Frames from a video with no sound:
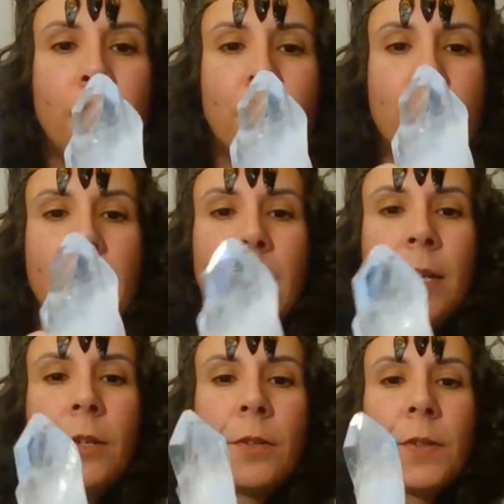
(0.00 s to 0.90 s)
So
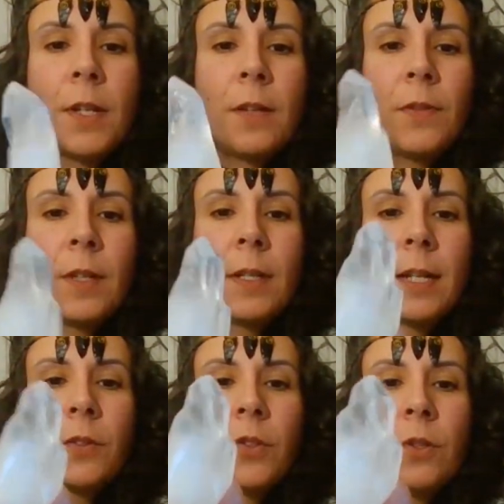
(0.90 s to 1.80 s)
letting yourself
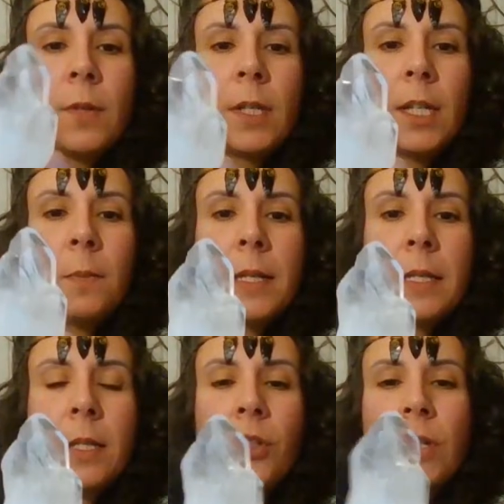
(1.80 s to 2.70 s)
connect to any
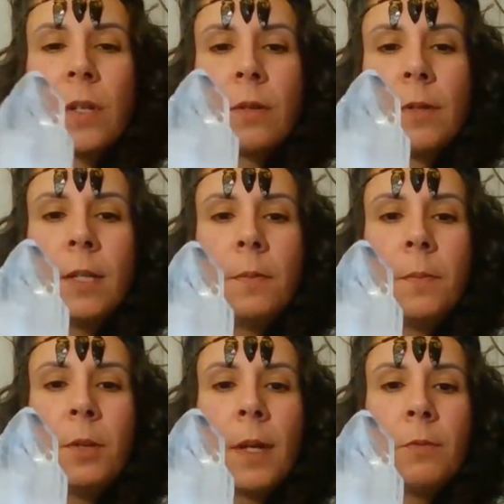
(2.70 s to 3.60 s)
messages already
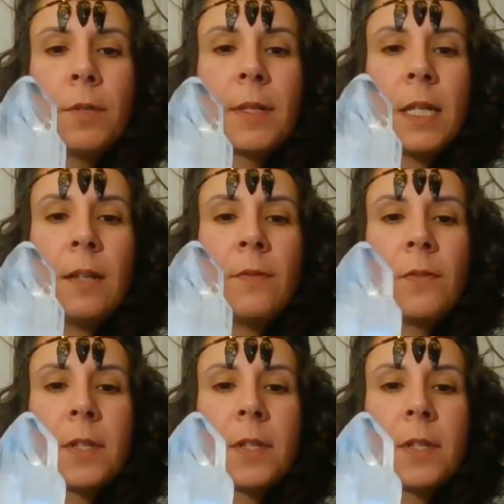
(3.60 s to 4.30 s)
you might receive,